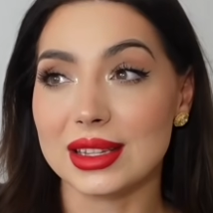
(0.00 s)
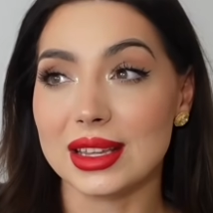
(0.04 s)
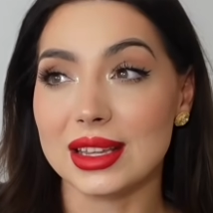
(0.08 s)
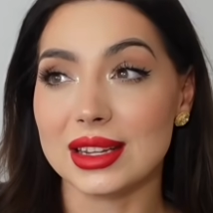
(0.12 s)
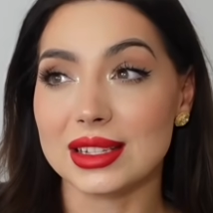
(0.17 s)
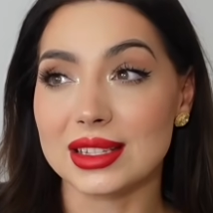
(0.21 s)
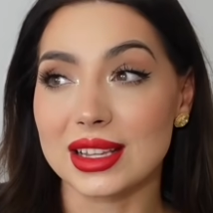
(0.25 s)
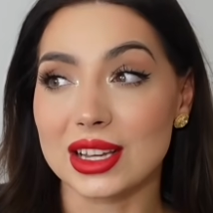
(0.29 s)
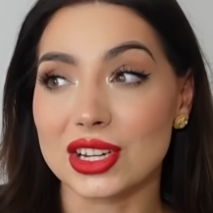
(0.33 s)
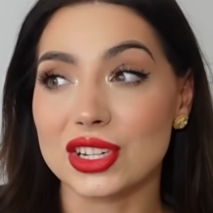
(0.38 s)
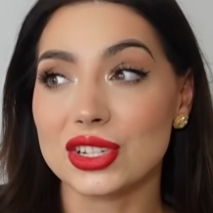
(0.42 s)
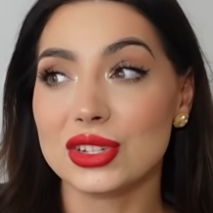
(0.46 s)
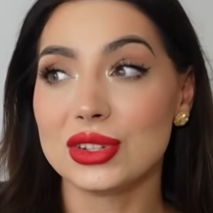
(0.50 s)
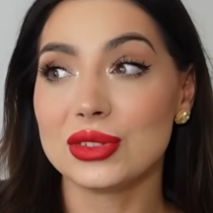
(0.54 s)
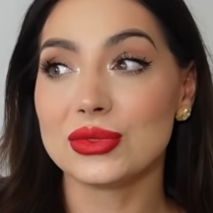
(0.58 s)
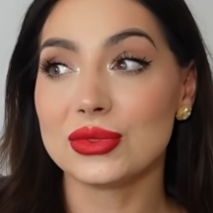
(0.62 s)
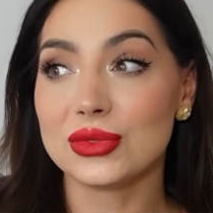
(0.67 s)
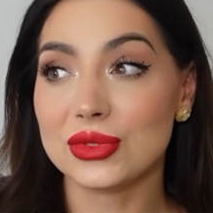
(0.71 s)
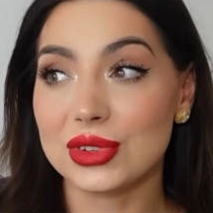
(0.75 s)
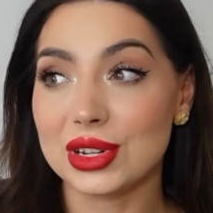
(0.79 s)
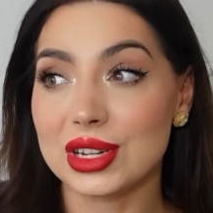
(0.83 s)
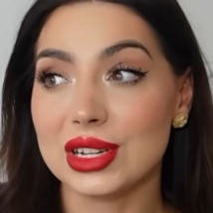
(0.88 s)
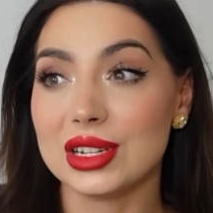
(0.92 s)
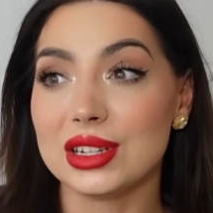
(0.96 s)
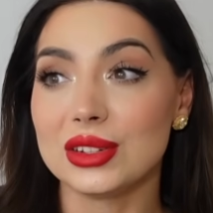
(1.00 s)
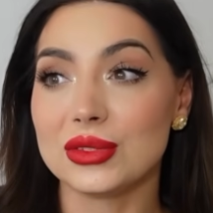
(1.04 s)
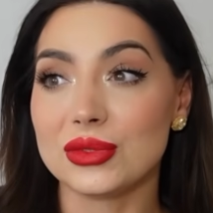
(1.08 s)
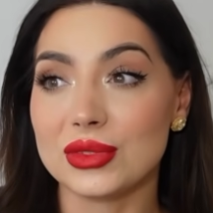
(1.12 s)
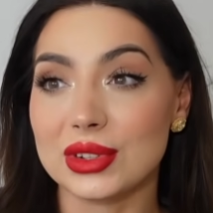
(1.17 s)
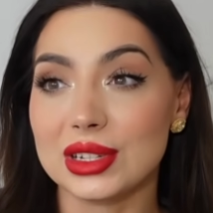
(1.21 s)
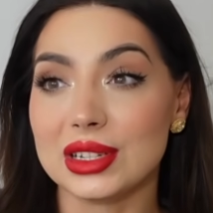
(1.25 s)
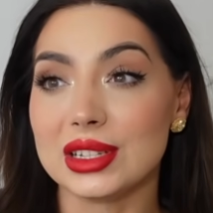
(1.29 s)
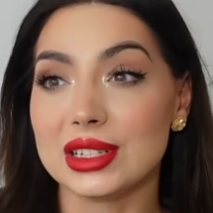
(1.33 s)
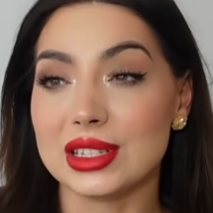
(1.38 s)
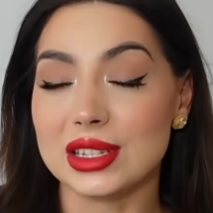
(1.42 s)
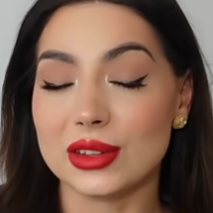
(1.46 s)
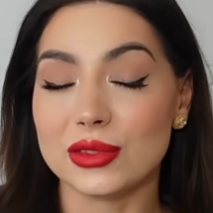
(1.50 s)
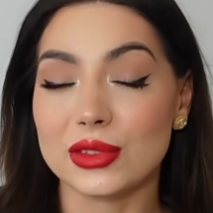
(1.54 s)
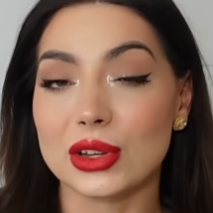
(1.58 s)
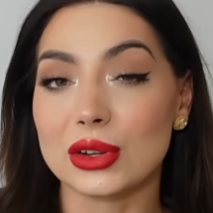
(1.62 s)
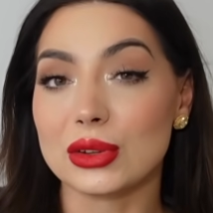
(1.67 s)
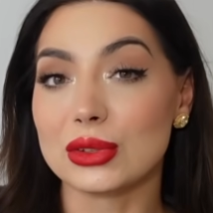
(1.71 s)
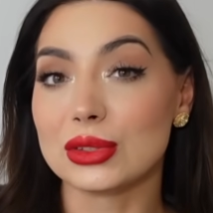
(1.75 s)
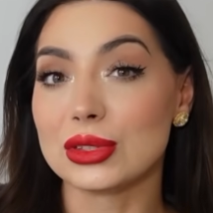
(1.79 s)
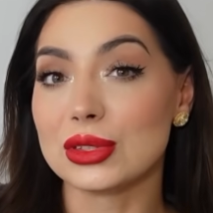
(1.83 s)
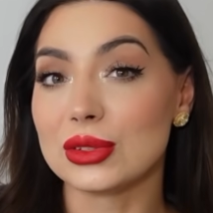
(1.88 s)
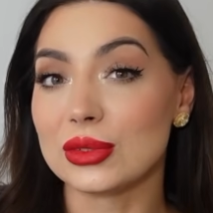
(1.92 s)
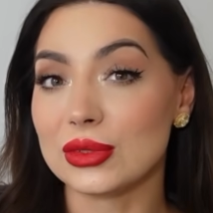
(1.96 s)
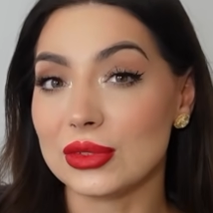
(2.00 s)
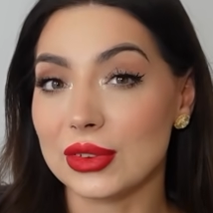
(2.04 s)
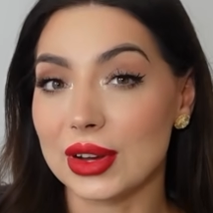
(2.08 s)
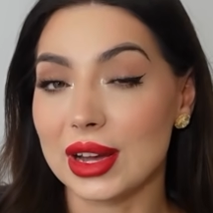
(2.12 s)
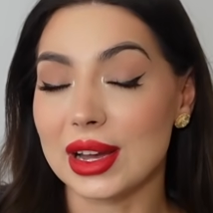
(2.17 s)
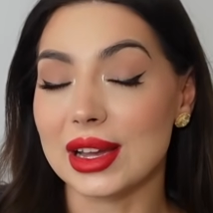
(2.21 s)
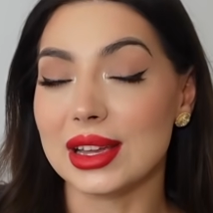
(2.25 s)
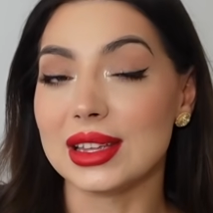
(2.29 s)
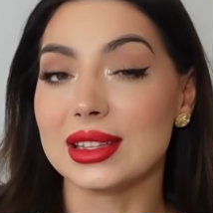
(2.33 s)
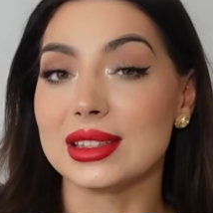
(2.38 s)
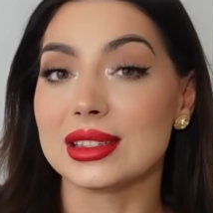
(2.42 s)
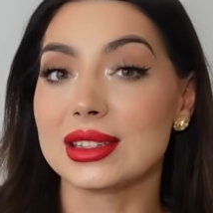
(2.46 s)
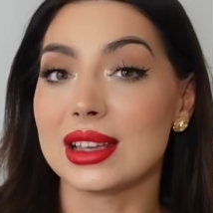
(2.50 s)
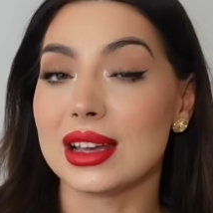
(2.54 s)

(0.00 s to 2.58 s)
it is actually really difficult to find